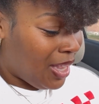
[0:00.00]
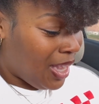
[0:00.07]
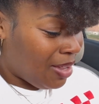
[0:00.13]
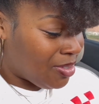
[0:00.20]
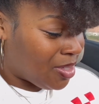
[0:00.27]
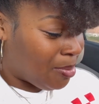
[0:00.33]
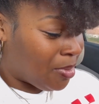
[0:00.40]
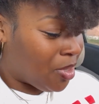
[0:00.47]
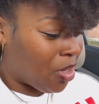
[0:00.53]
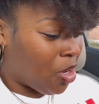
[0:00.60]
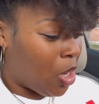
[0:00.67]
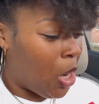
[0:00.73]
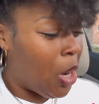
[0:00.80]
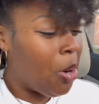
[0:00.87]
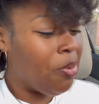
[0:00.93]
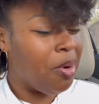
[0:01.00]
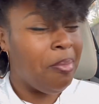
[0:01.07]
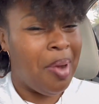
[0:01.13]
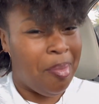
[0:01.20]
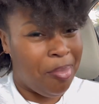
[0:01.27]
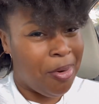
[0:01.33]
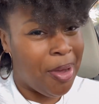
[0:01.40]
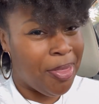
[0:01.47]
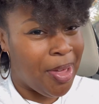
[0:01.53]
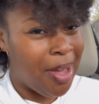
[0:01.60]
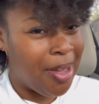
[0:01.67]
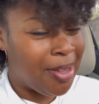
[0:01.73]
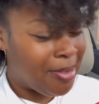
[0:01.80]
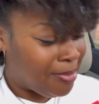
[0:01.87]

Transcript: have some decorum, my brother.